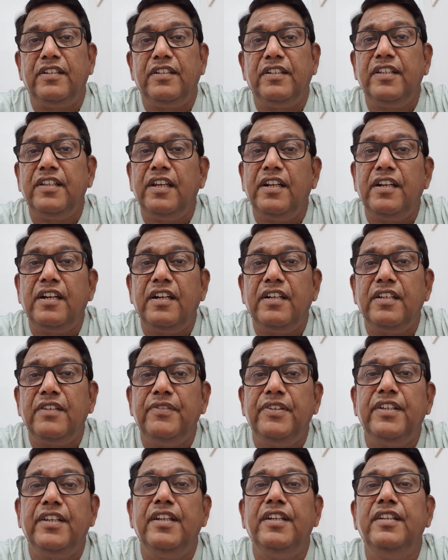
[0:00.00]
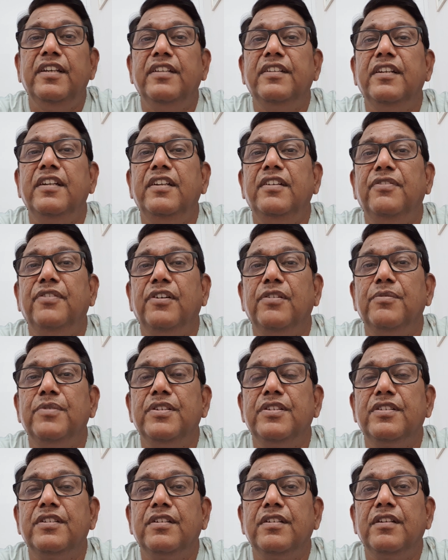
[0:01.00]
They are not giving any other
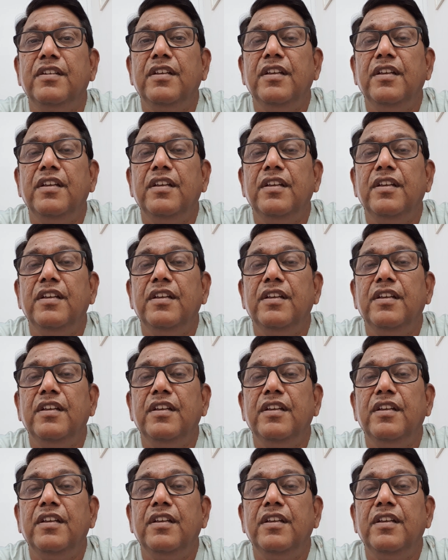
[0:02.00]
information.